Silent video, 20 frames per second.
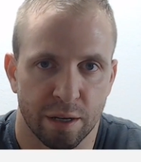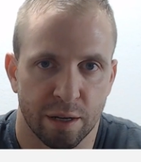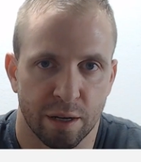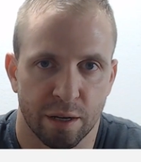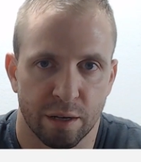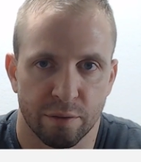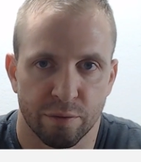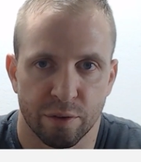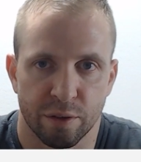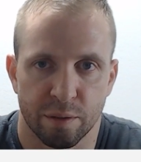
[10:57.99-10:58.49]

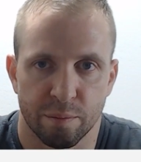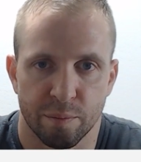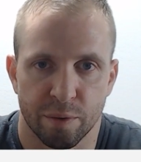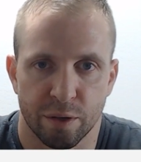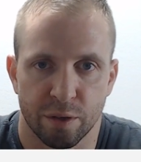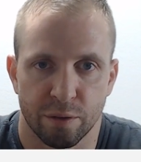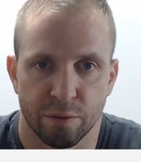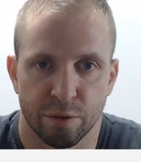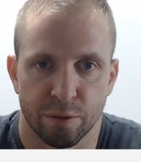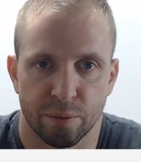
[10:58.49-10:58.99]
kind of in the
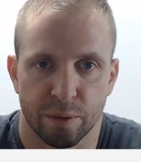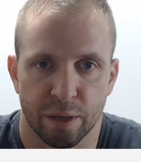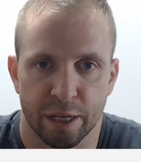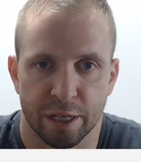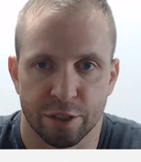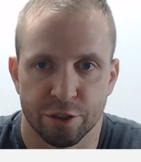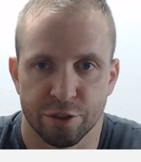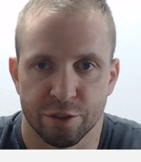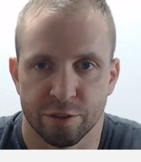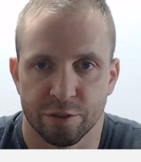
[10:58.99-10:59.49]
middle of the
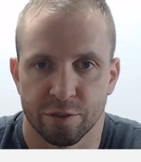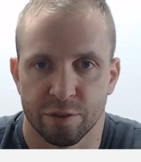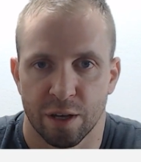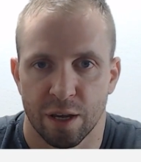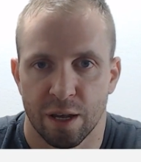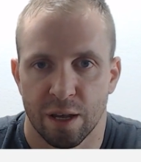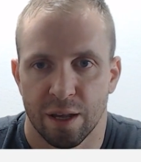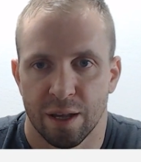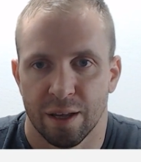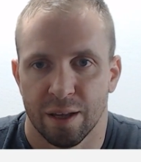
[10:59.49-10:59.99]
ranges.
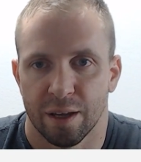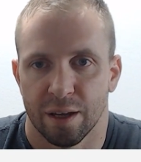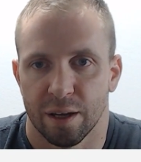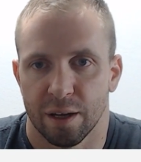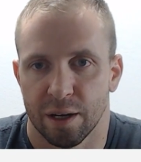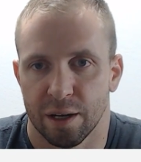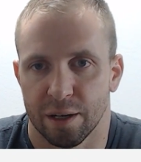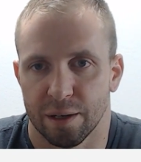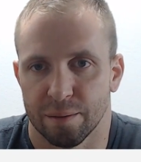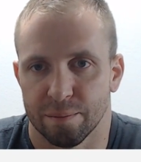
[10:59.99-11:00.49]

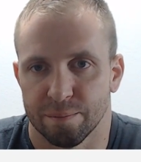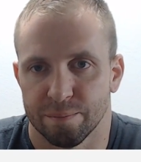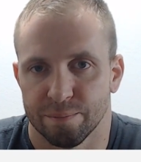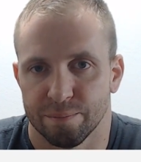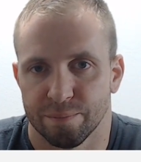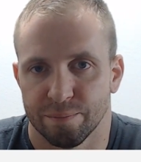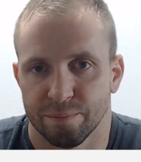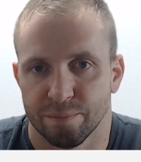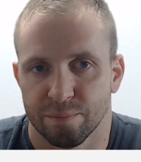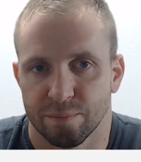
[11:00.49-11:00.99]

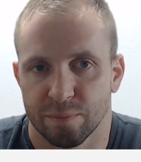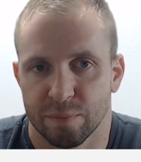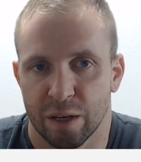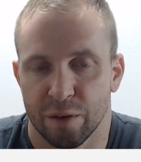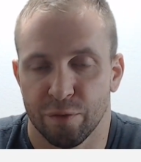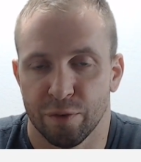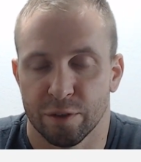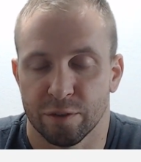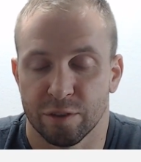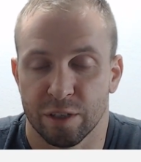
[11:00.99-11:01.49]

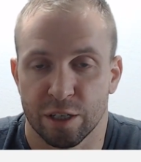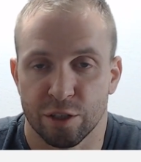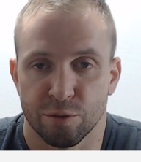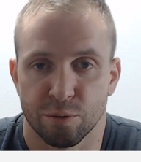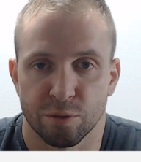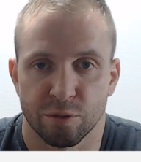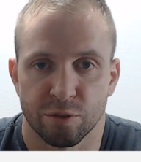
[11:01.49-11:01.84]
FSH was